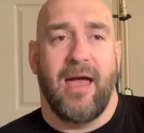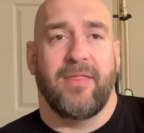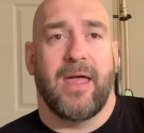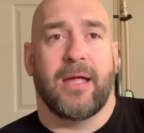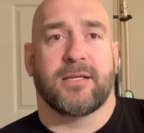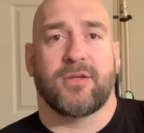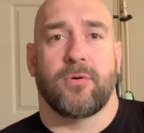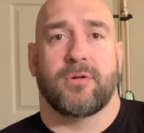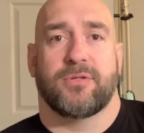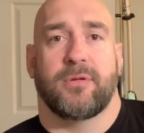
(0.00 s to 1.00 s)
And then
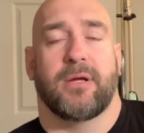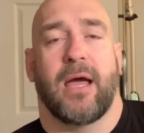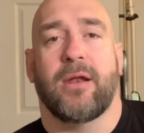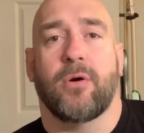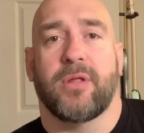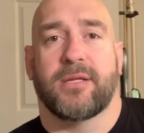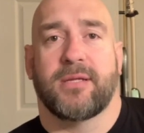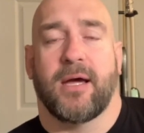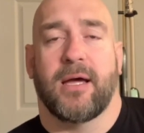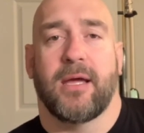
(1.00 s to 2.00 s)
so I know
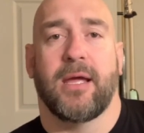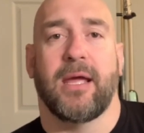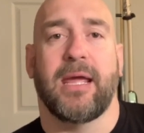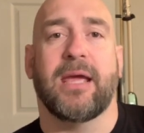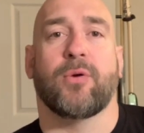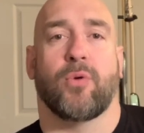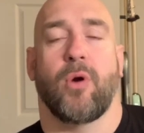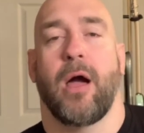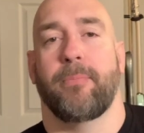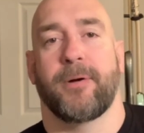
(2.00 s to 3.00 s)
that uh, he
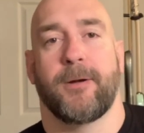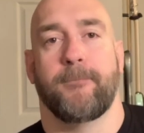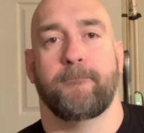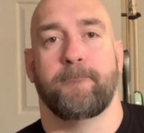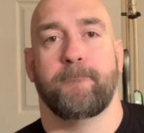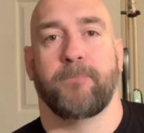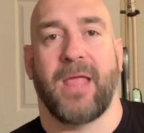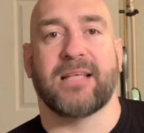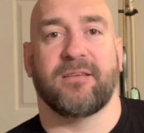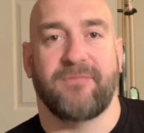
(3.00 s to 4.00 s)
grew up
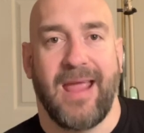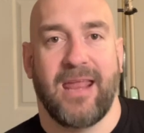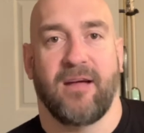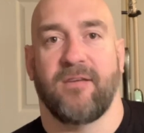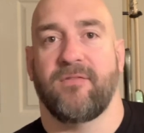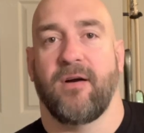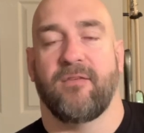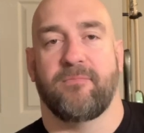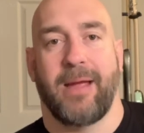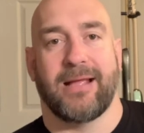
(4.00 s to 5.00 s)
as a fan of
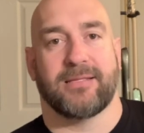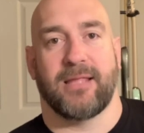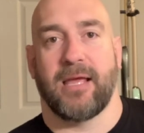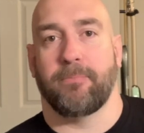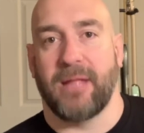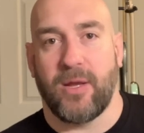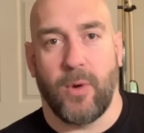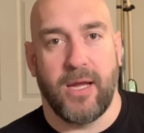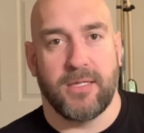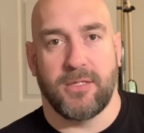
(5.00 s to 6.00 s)
of bands like
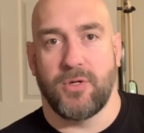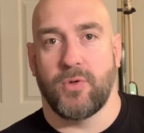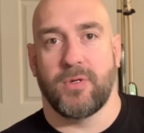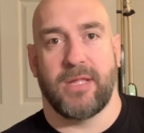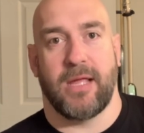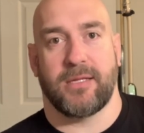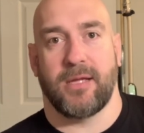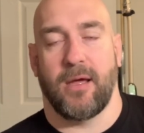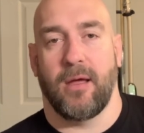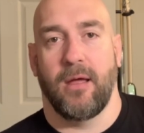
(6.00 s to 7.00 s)
Blink-182 and that
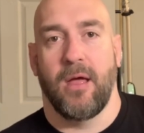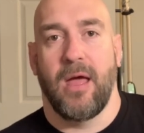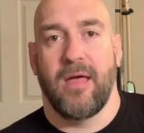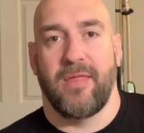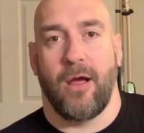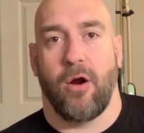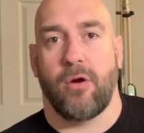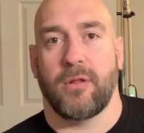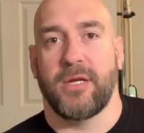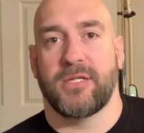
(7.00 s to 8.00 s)
uh that
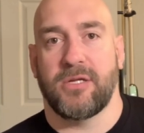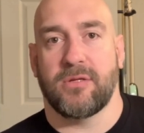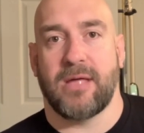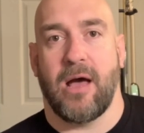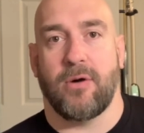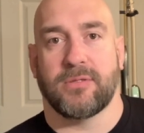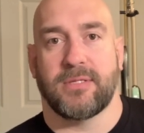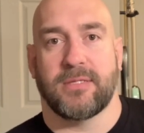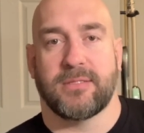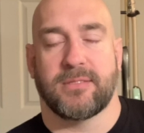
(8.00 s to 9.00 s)
early
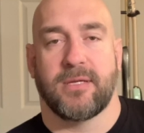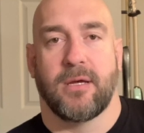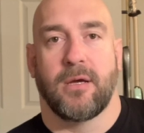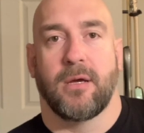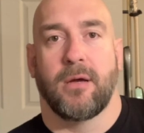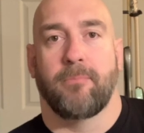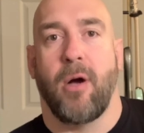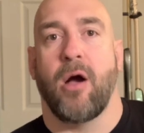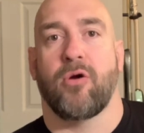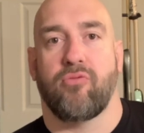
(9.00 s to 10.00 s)
2000s
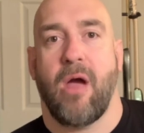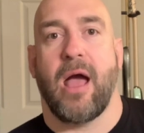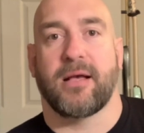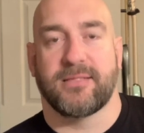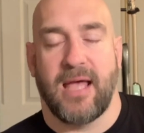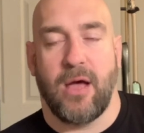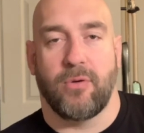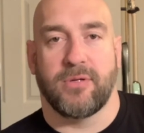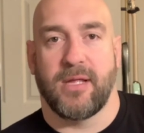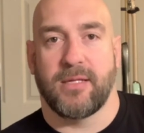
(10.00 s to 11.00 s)
punk rock
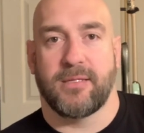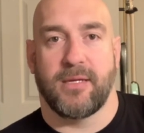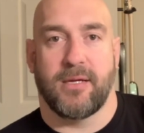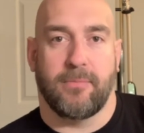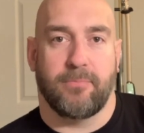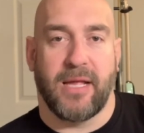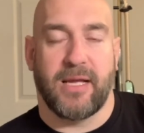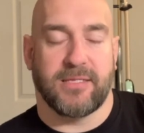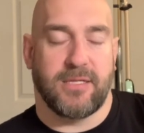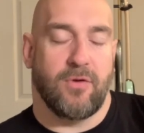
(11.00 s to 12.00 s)
sound that uh,
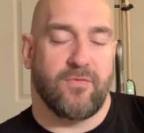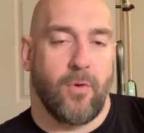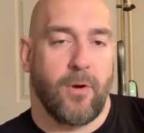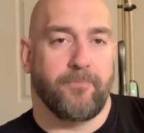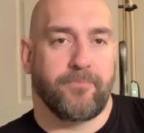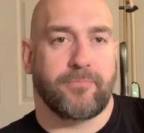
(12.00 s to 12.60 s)
Blink is known for.